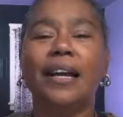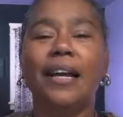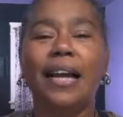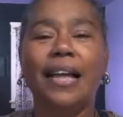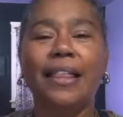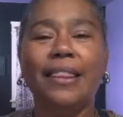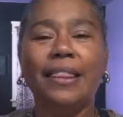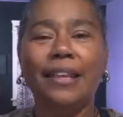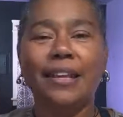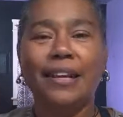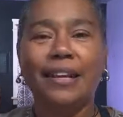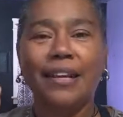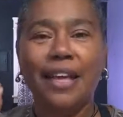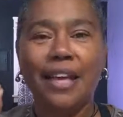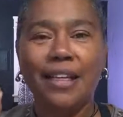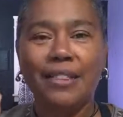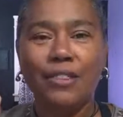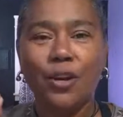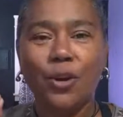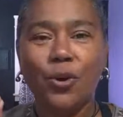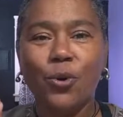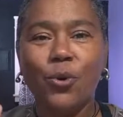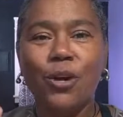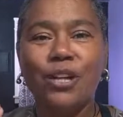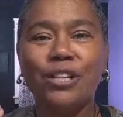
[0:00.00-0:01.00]
And
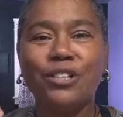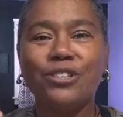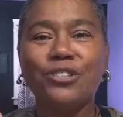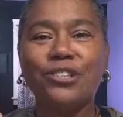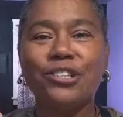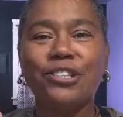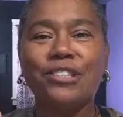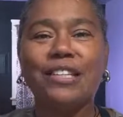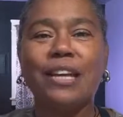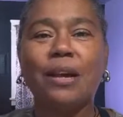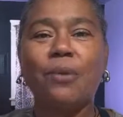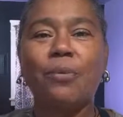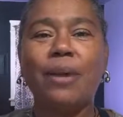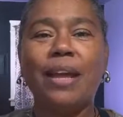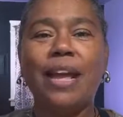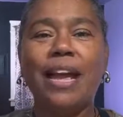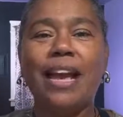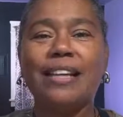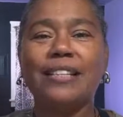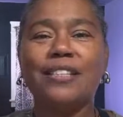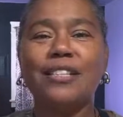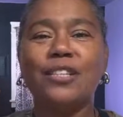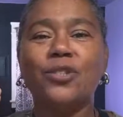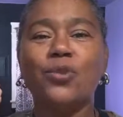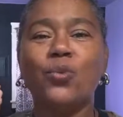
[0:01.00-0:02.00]
the questions that we
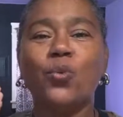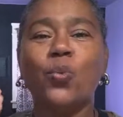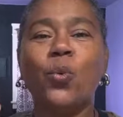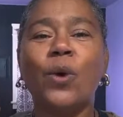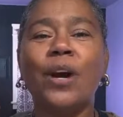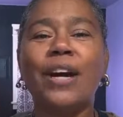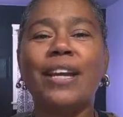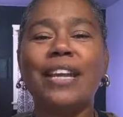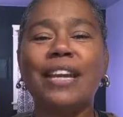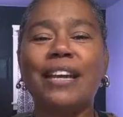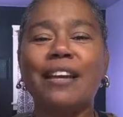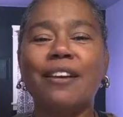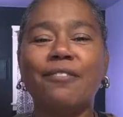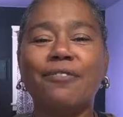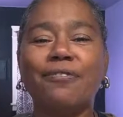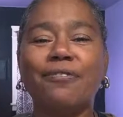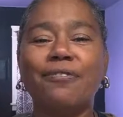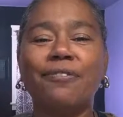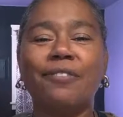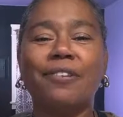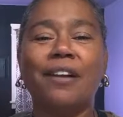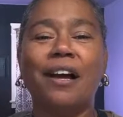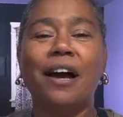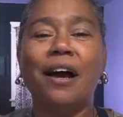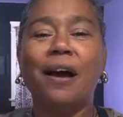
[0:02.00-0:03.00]
ask is, what
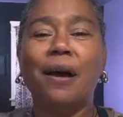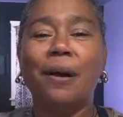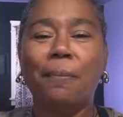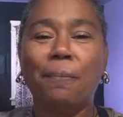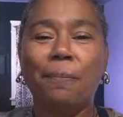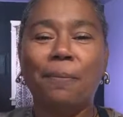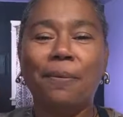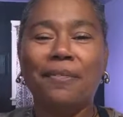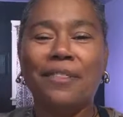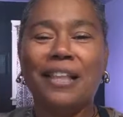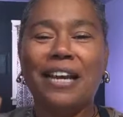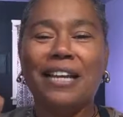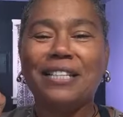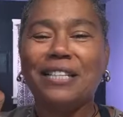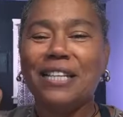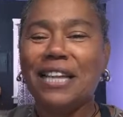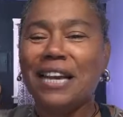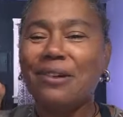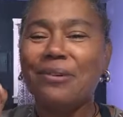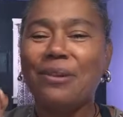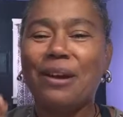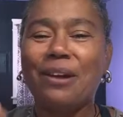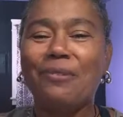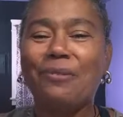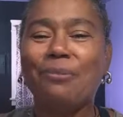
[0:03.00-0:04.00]
if up? That's
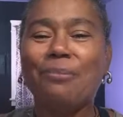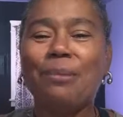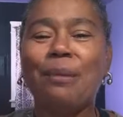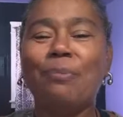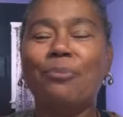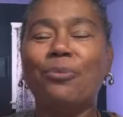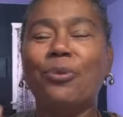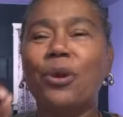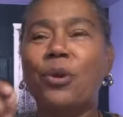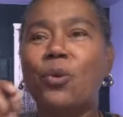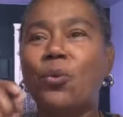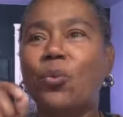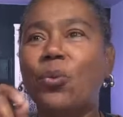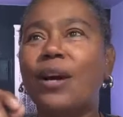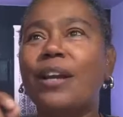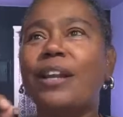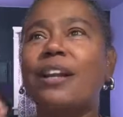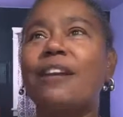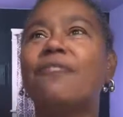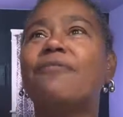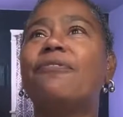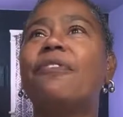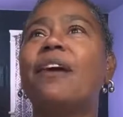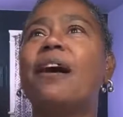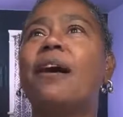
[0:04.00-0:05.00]
how I remember it. What
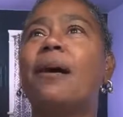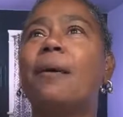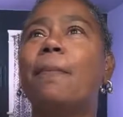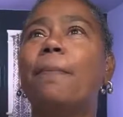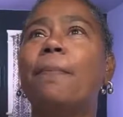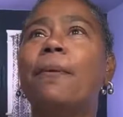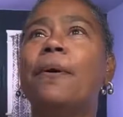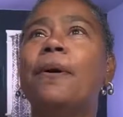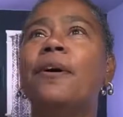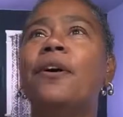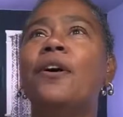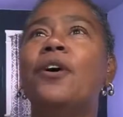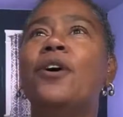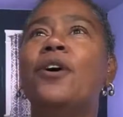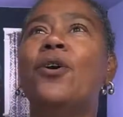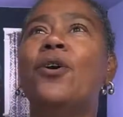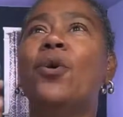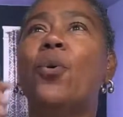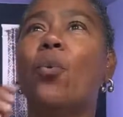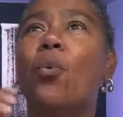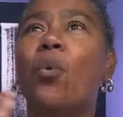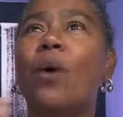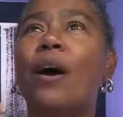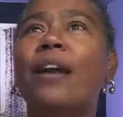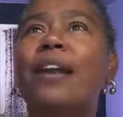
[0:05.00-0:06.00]
if up?
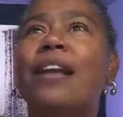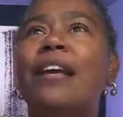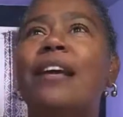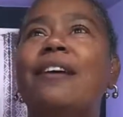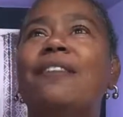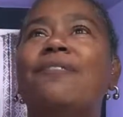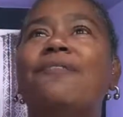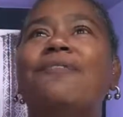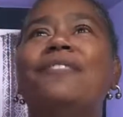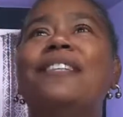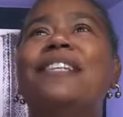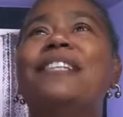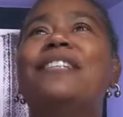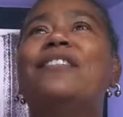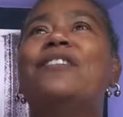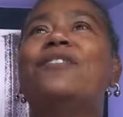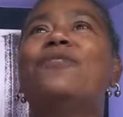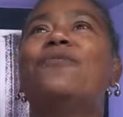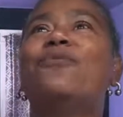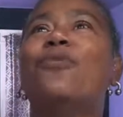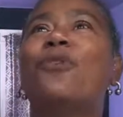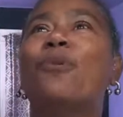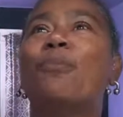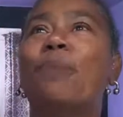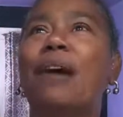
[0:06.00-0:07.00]
What if this
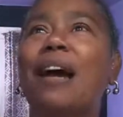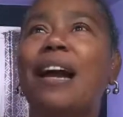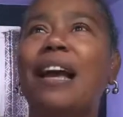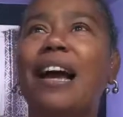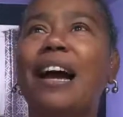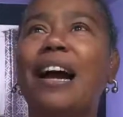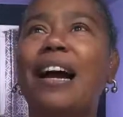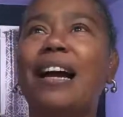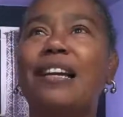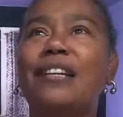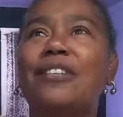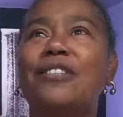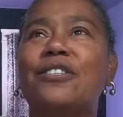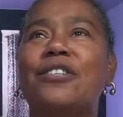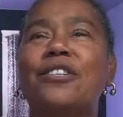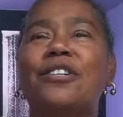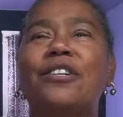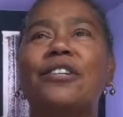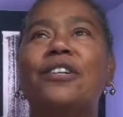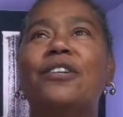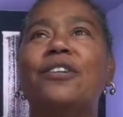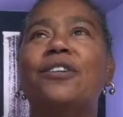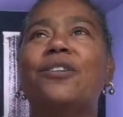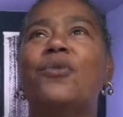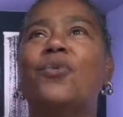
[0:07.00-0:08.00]
is for my highest
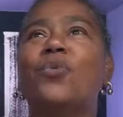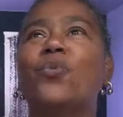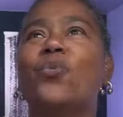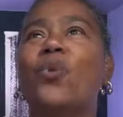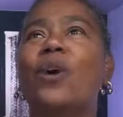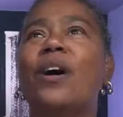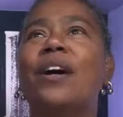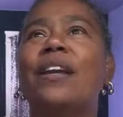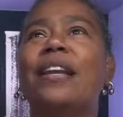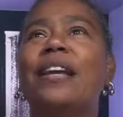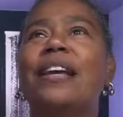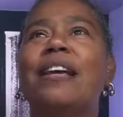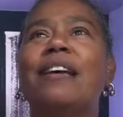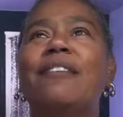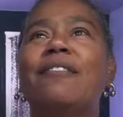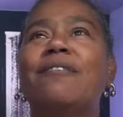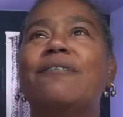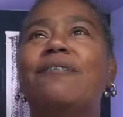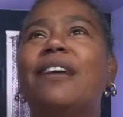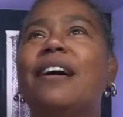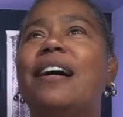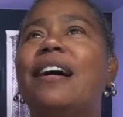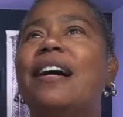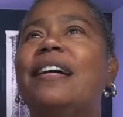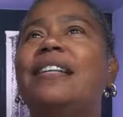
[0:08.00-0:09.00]
good? What
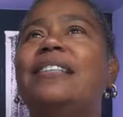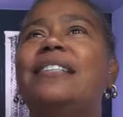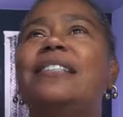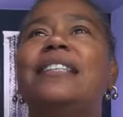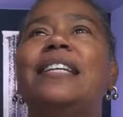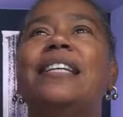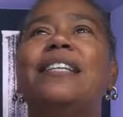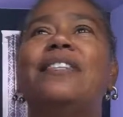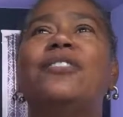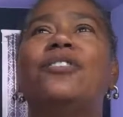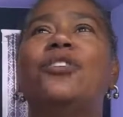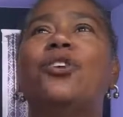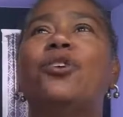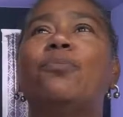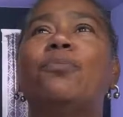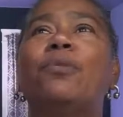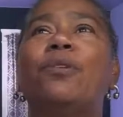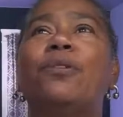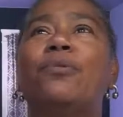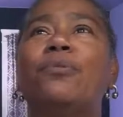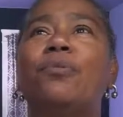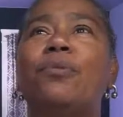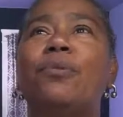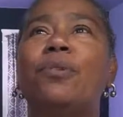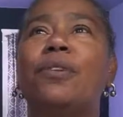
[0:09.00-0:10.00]
if I stay
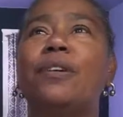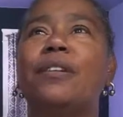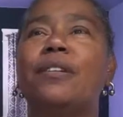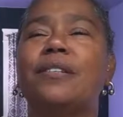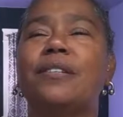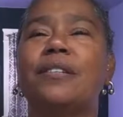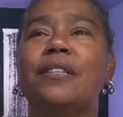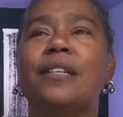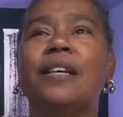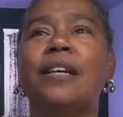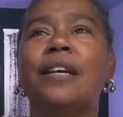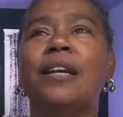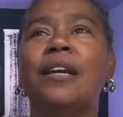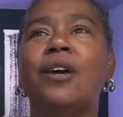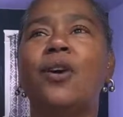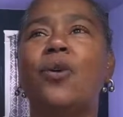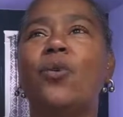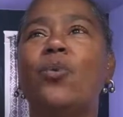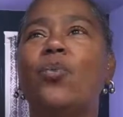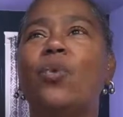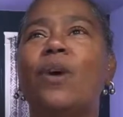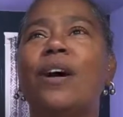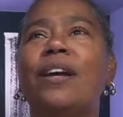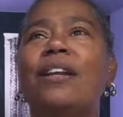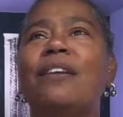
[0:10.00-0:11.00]
sober through this?
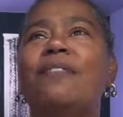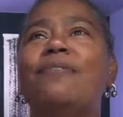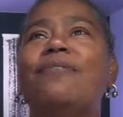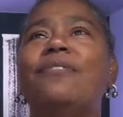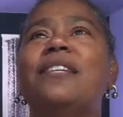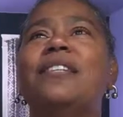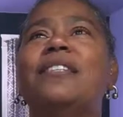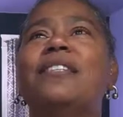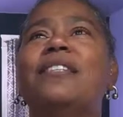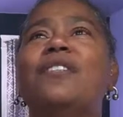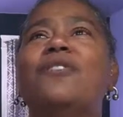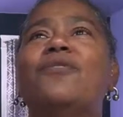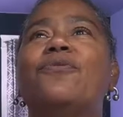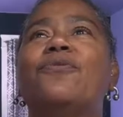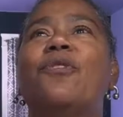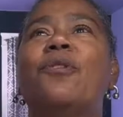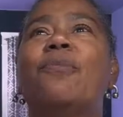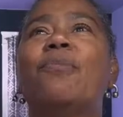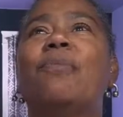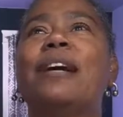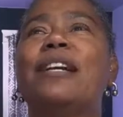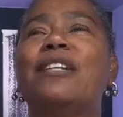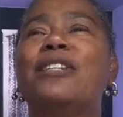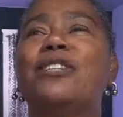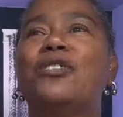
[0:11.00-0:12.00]
What if this is for
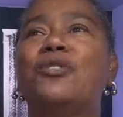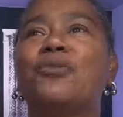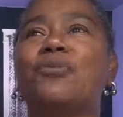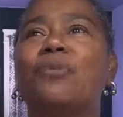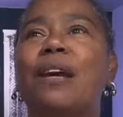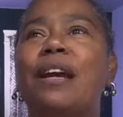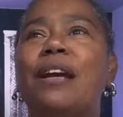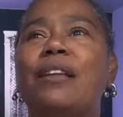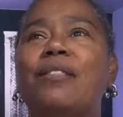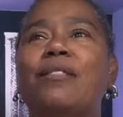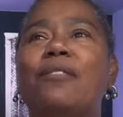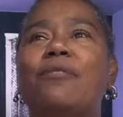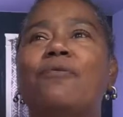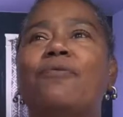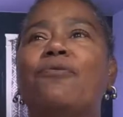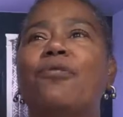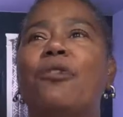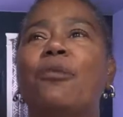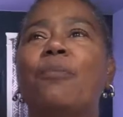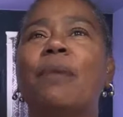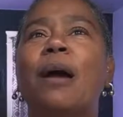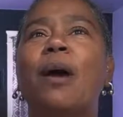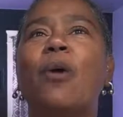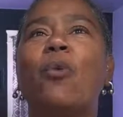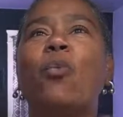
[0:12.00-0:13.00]
my strength and
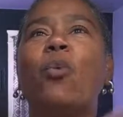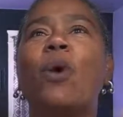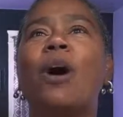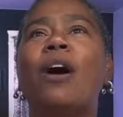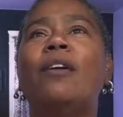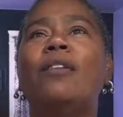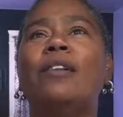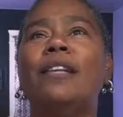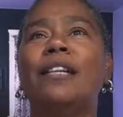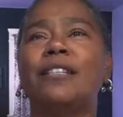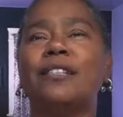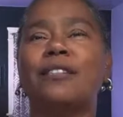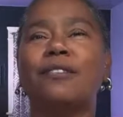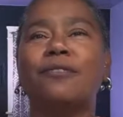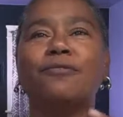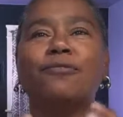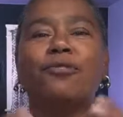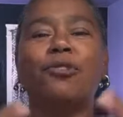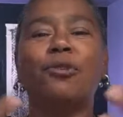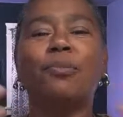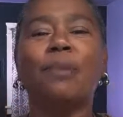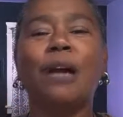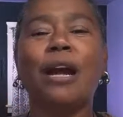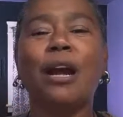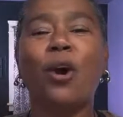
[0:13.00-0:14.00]
for my wellness and
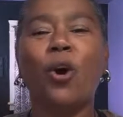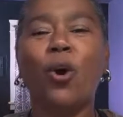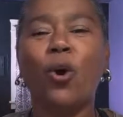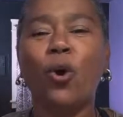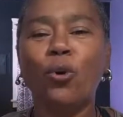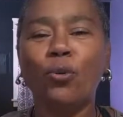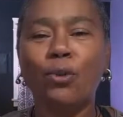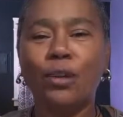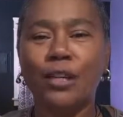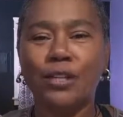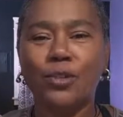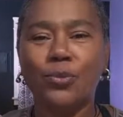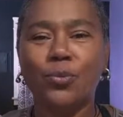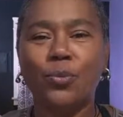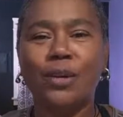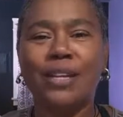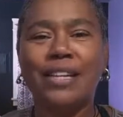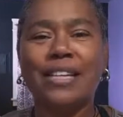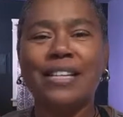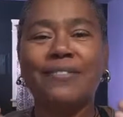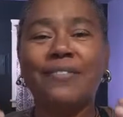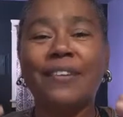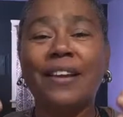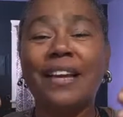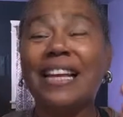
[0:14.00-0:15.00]
for my wholeness? What
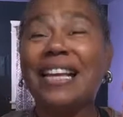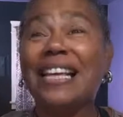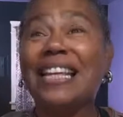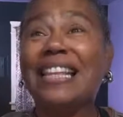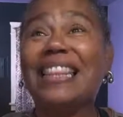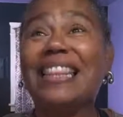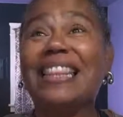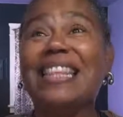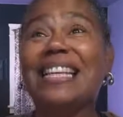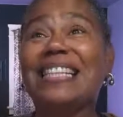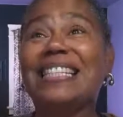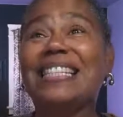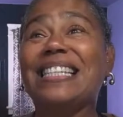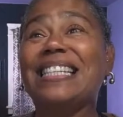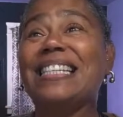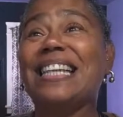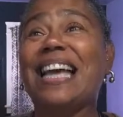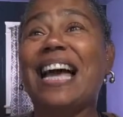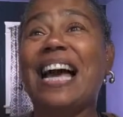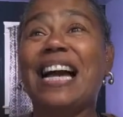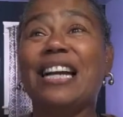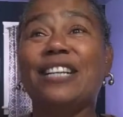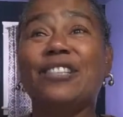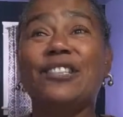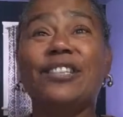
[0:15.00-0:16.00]
if this is
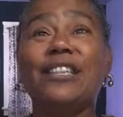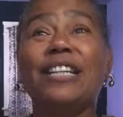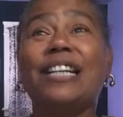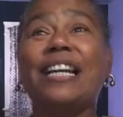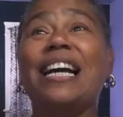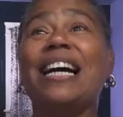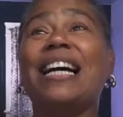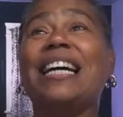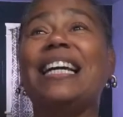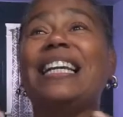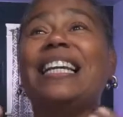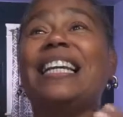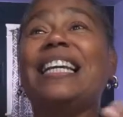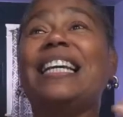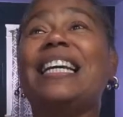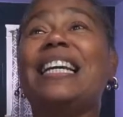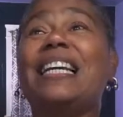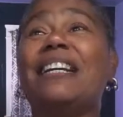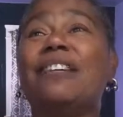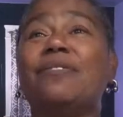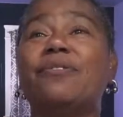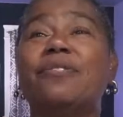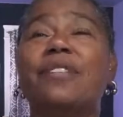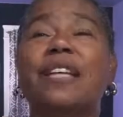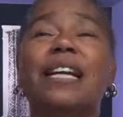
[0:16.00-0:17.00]
actually a
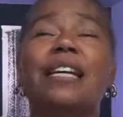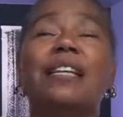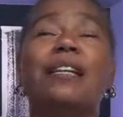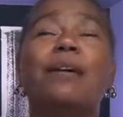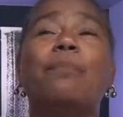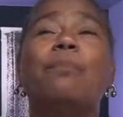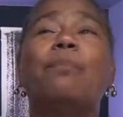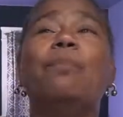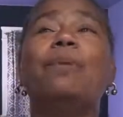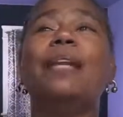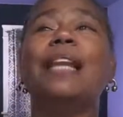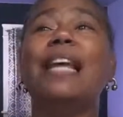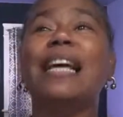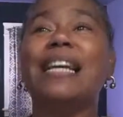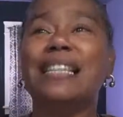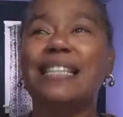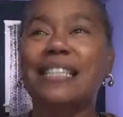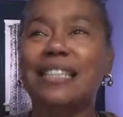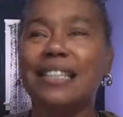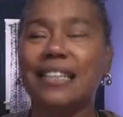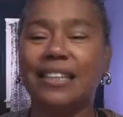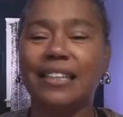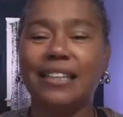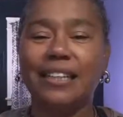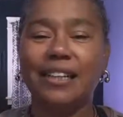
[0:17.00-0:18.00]
gift and a
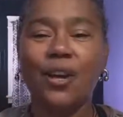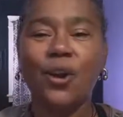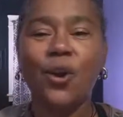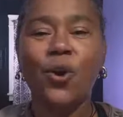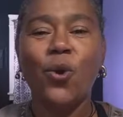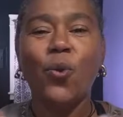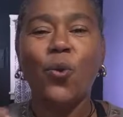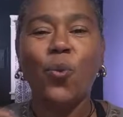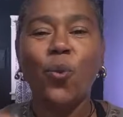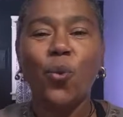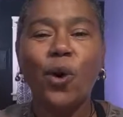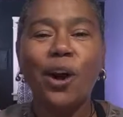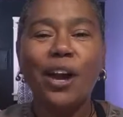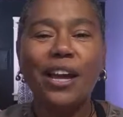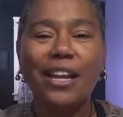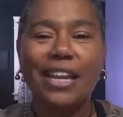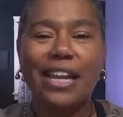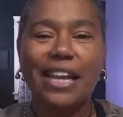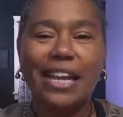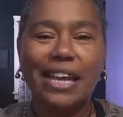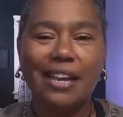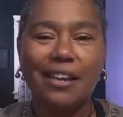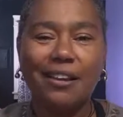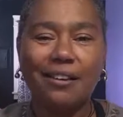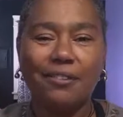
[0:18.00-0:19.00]
blessing? What
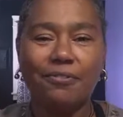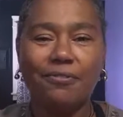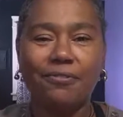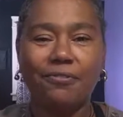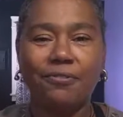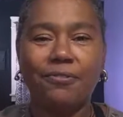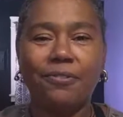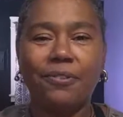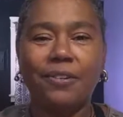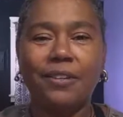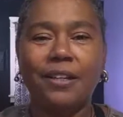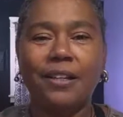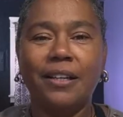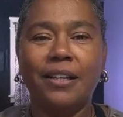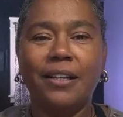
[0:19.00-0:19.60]
if?